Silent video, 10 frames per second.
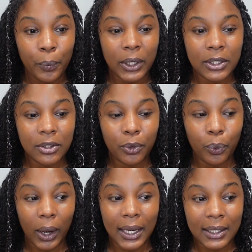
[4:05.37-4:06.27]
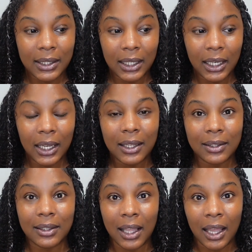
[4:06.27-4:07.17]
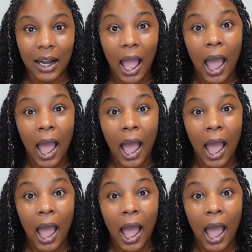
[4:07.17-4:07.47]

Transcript: what's crazy is that